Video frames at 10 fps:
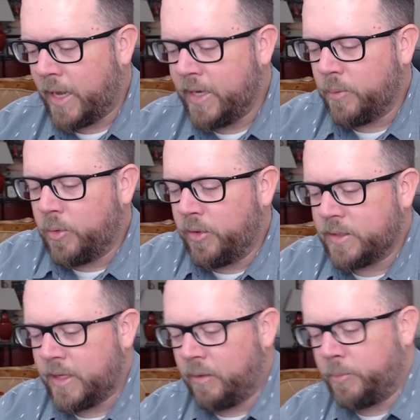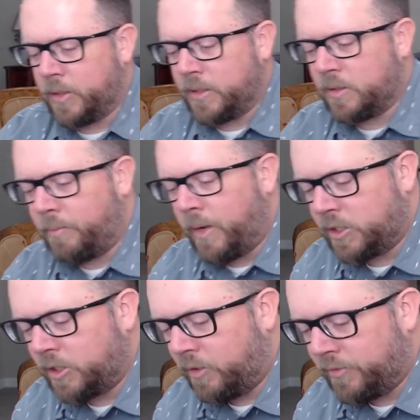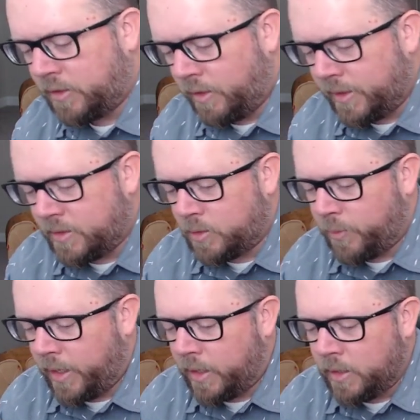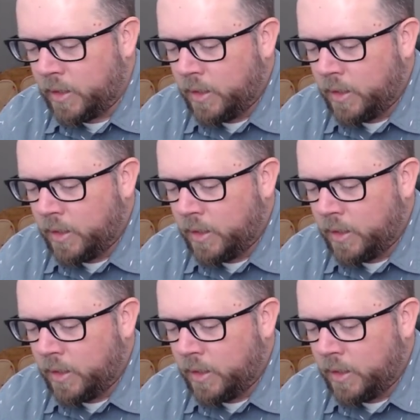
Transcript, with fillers: I need to pull this out and put this on my shelf to, like, display it.